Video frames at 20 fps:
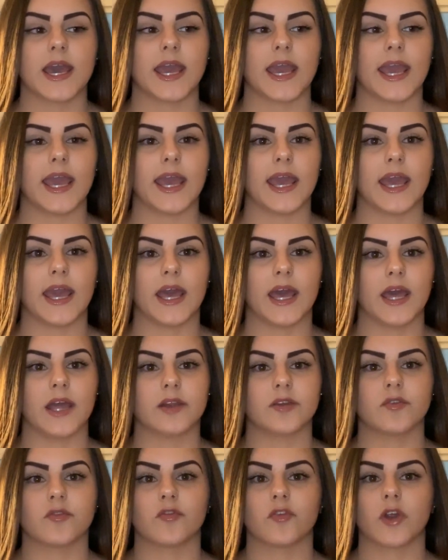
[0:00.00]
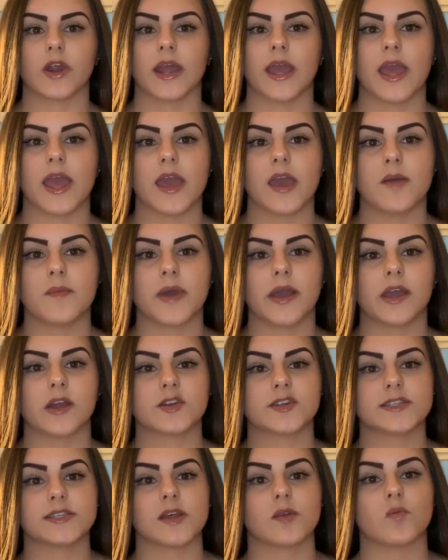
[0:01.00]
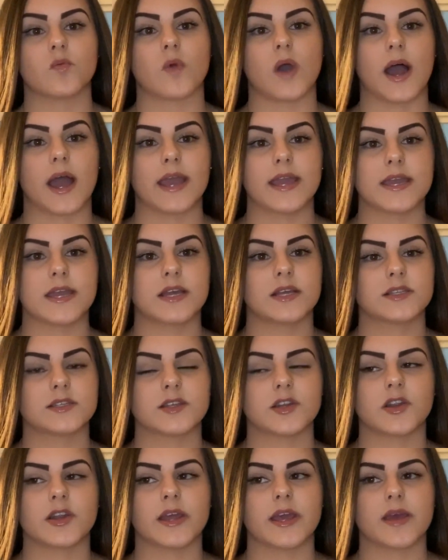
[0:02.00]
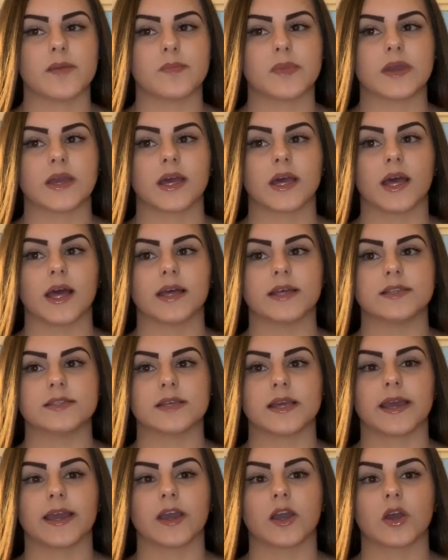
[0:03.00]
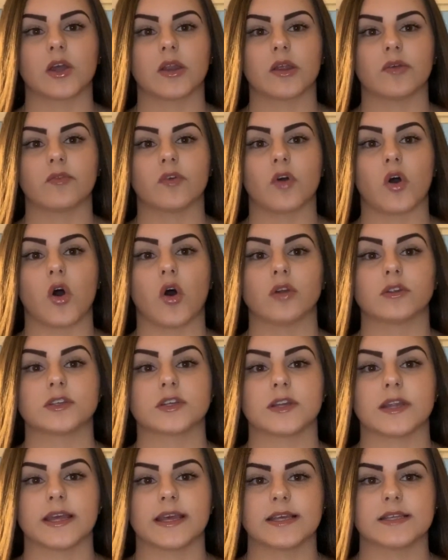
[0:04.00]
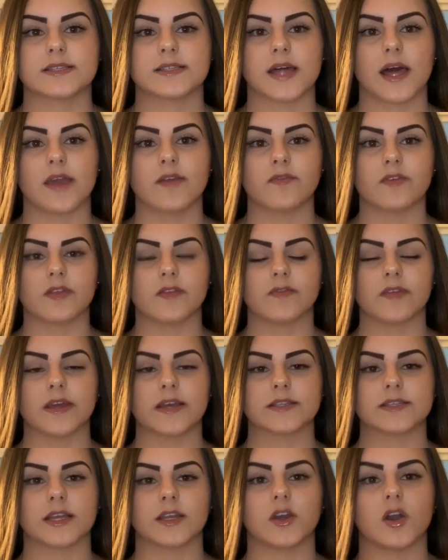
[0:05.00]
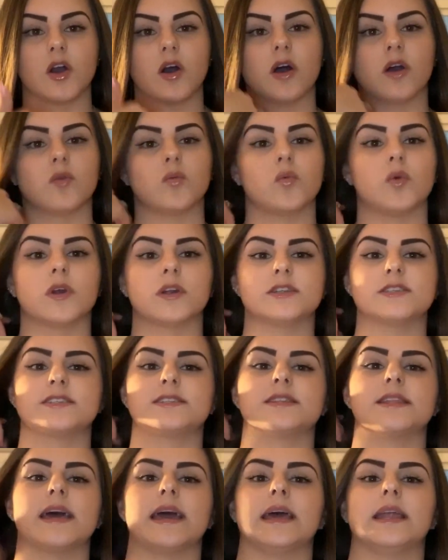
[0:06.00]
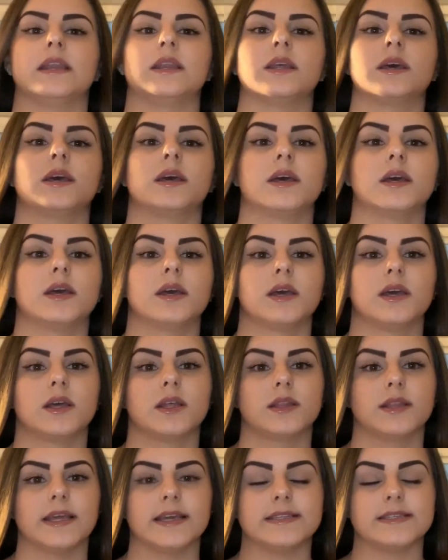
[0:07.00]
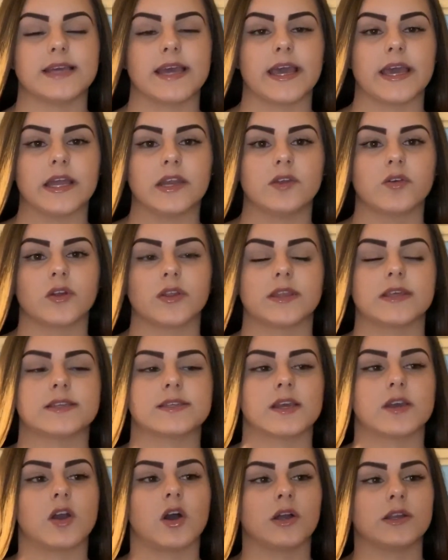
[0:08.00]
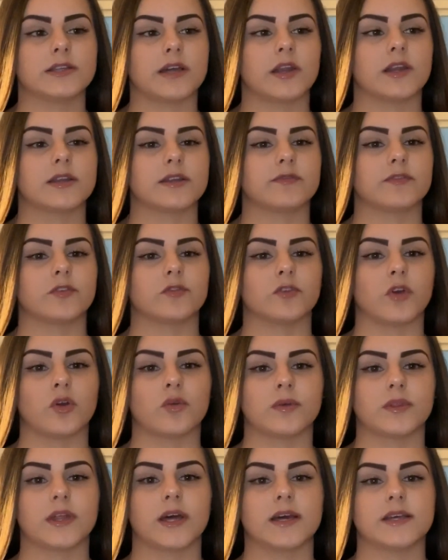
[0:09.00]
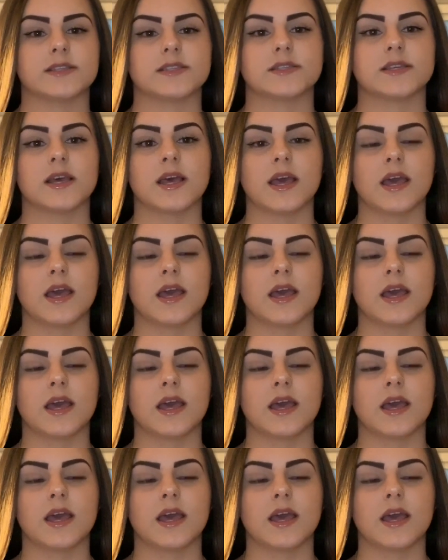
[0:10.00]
and for him, I understand why he considered it, because it could have altered his life if things had gone worse than they did, or things had gone down a different road with us.